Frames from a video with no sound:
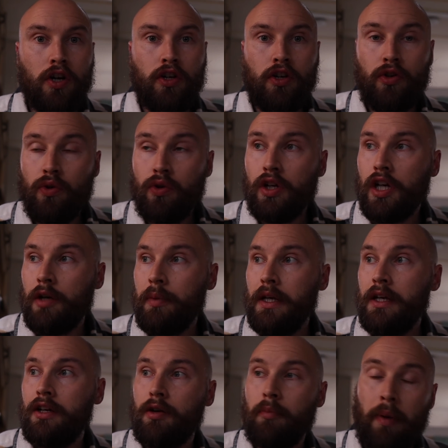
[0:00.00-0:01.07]
You're going to
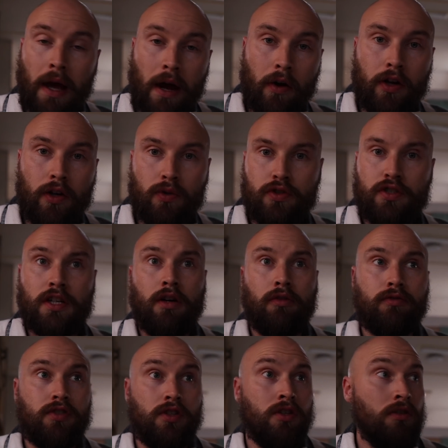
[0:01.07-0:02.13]
be comparing
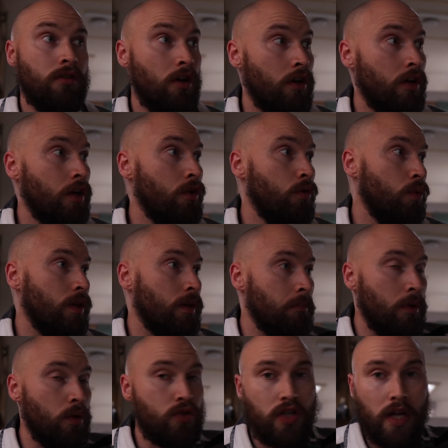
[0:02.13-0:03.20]
yourself to the guy with the
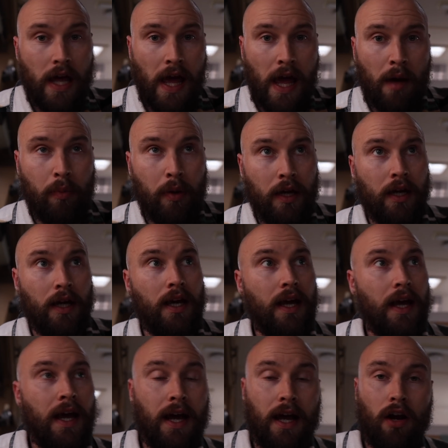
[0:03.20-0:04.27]
most epic
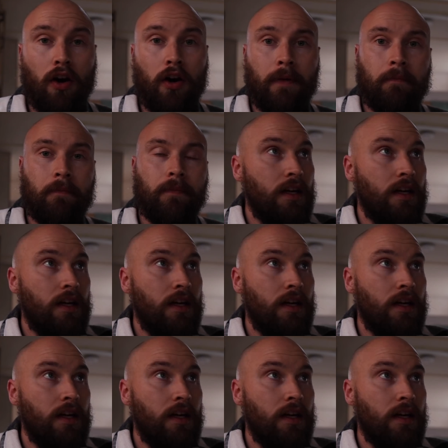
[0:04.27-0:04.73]
hairline.